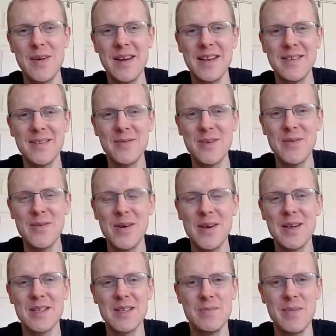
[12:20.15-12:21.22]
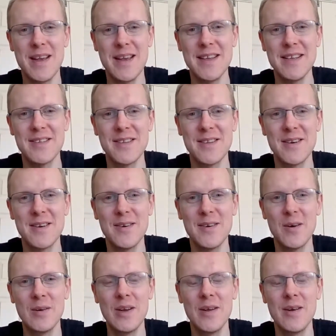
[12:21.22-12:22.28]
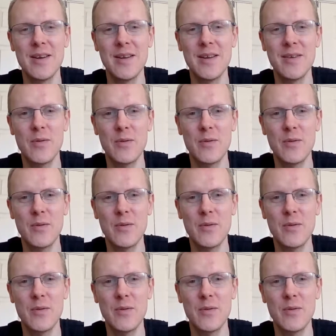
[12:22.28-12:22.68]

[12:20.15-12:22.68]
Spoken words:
when we first met each other online